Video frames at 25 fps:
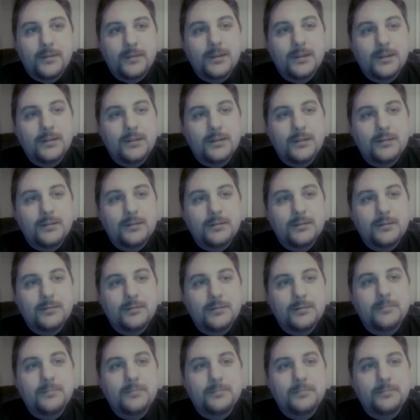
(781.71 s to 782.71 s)

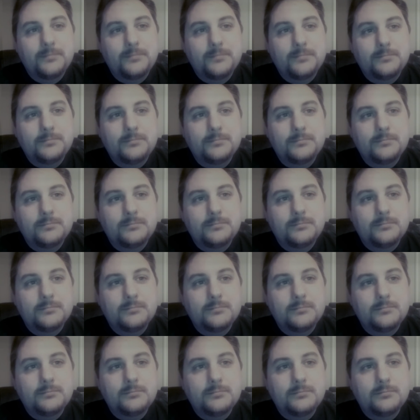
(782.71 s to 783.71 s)

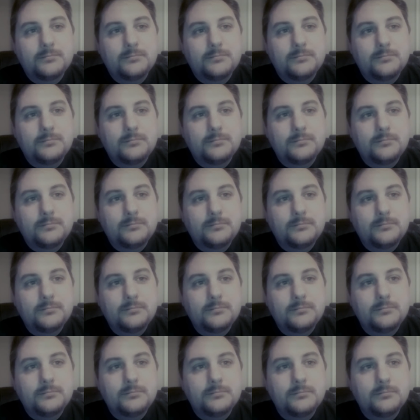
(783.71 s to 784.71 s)

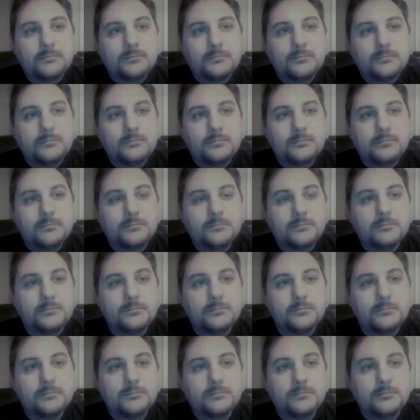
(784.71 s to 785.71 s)

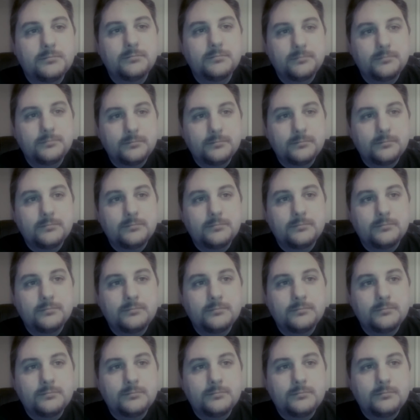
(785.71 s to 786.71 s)

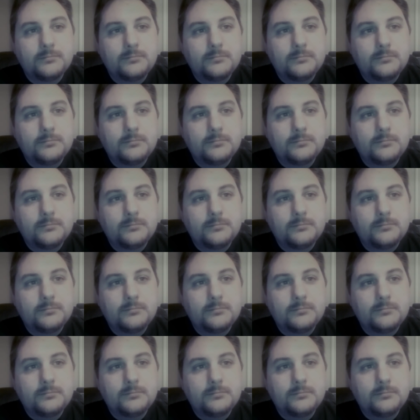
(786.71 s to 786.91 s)
The person shown says nothing.